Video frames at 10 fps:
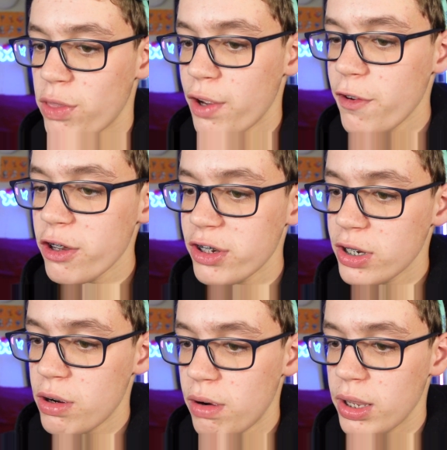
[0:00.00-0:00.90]
If you're
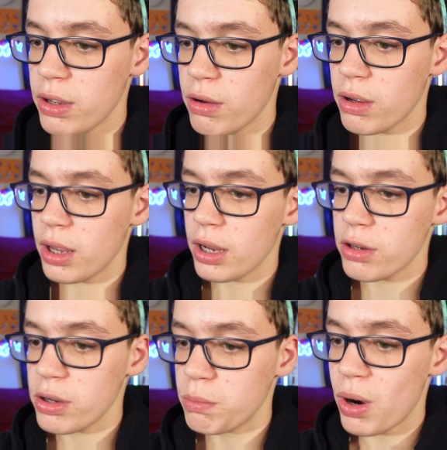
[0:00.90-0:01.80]
single, you
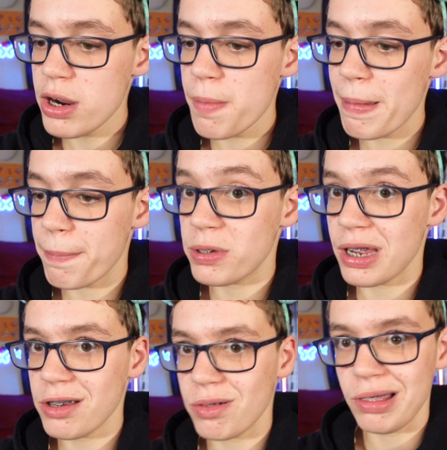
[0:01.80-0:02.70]
it, one could be a
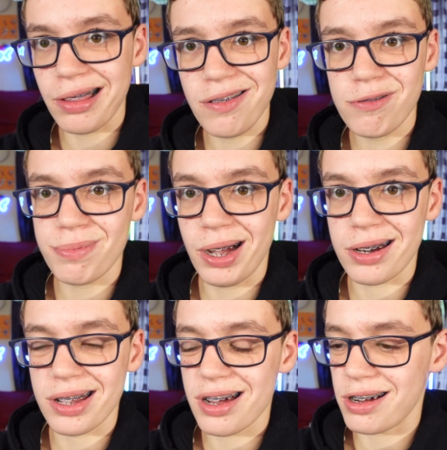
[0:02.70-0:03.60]
potential love
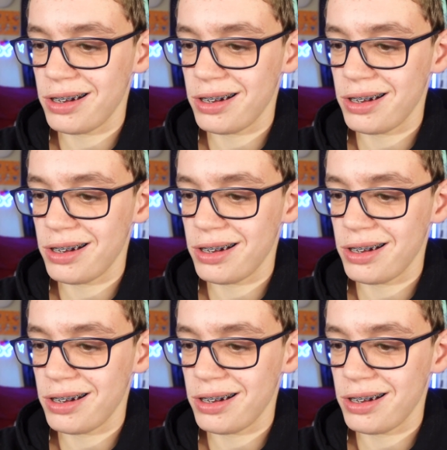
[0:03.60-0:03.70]
partner.